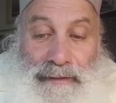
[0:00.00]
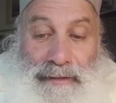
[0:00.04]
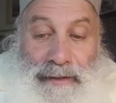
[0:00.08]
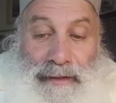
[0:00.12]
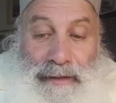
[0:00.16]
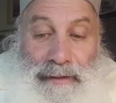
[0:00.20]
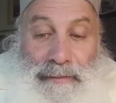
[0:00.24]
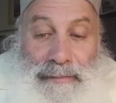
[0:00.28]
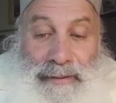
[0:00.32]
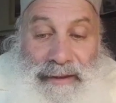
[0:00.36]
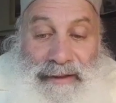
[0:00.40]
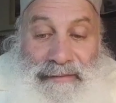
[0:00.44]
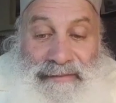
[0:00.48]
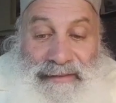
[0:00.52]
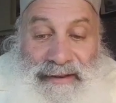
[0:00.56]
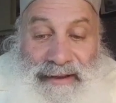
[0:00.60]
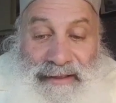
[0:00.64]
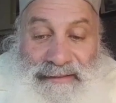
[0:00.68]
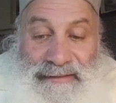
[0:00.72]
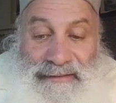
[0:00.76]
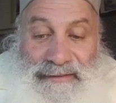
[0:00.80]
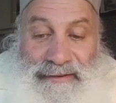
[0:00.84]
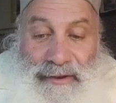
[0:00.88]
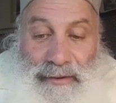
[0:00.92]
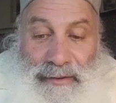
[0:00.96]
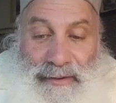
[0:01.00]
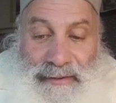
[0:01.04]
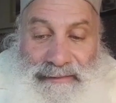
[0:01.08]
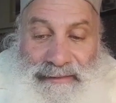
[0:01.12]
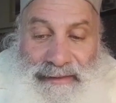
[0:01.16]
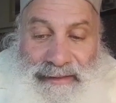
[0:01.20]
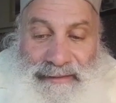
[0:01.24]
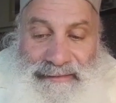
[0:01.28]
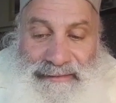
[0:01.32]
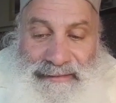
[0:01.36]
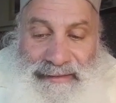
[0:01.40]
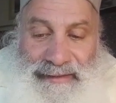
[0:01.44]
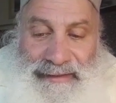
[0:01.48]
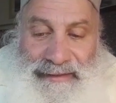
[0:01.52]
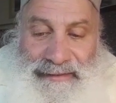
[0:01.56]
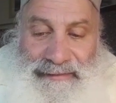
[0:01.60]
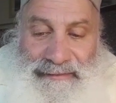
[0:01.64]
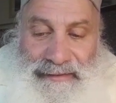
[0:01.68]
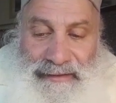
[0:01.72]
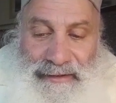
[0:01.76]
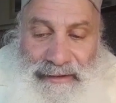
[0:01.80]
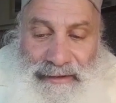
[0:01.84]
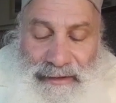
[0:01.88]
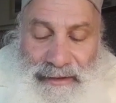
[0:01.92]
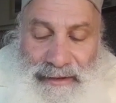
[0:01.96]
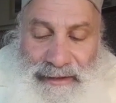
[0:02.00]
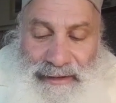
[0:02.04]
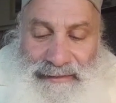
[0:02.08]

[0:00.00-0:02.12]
But if he doesn't know it, they say, "D'lo